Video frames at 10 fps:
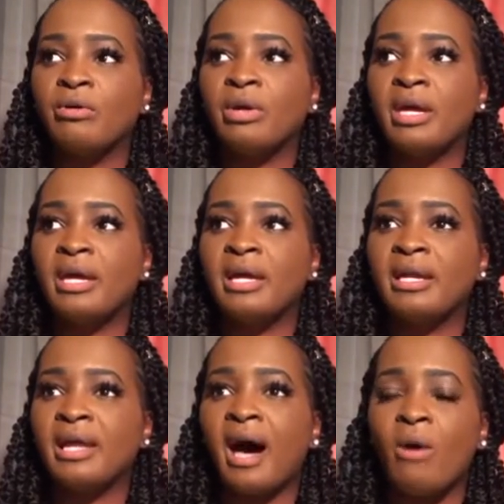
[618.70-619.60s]

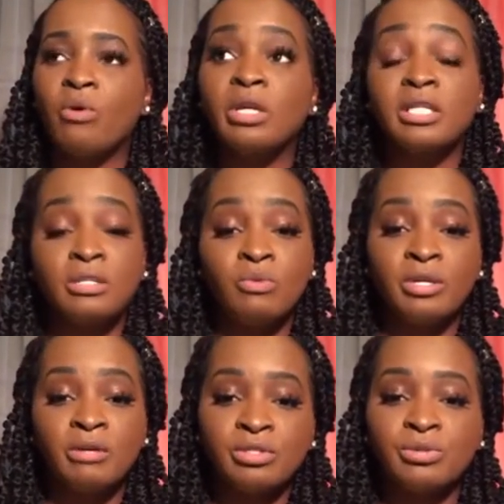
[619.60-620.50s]
and I wanted someone
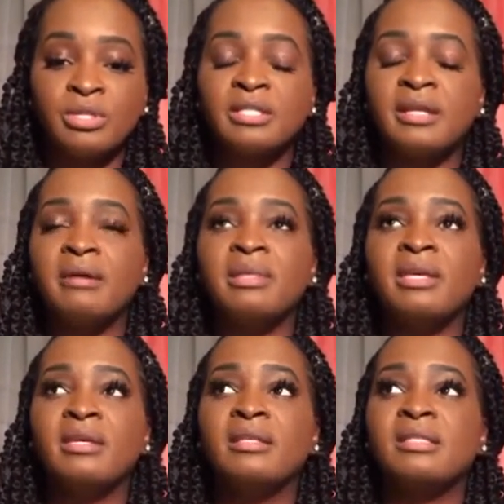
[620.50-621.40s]
that was doing the same
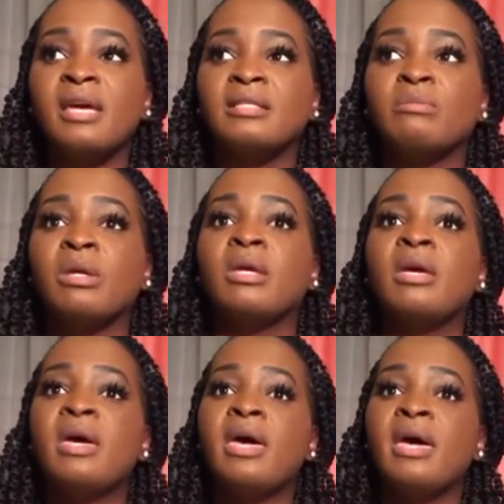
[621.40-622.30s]
things as me.
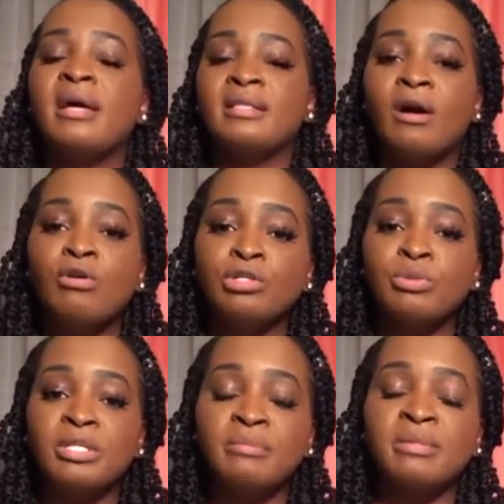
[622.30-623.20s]
And those
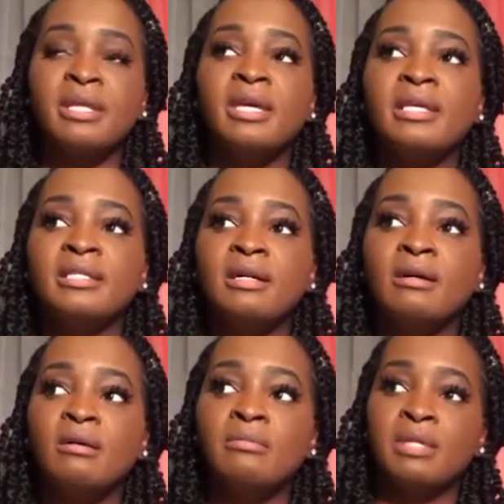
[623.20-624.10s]
were some things
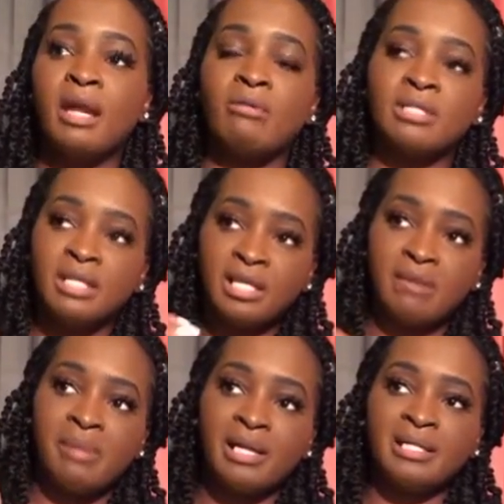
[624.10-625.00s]
that I was looking
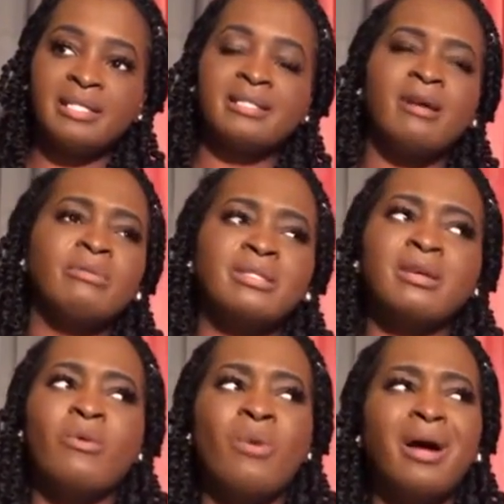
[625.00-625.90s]
at my list, and I was
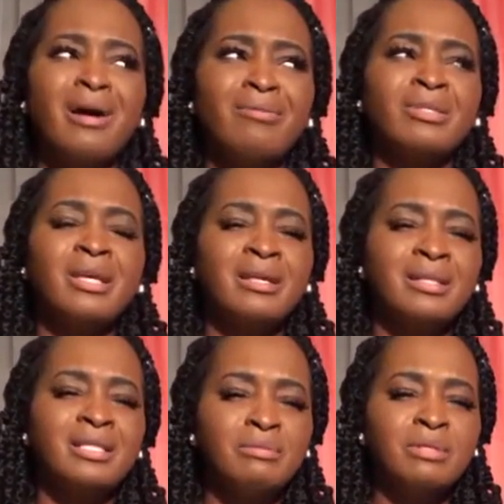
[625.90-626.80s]
saying, wow, I was like,
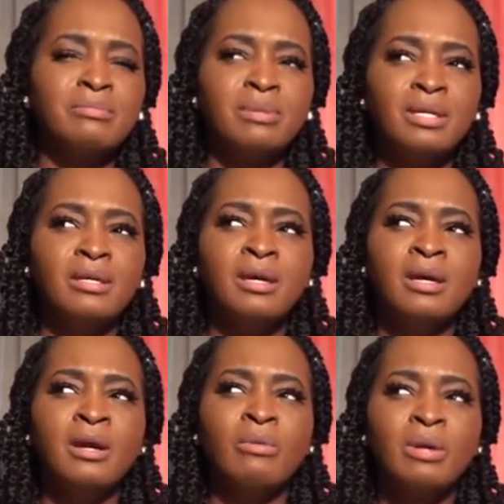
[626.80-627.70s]
this must be
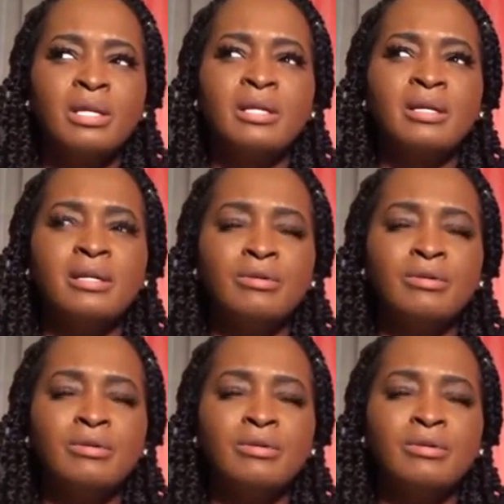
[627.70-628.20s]
really,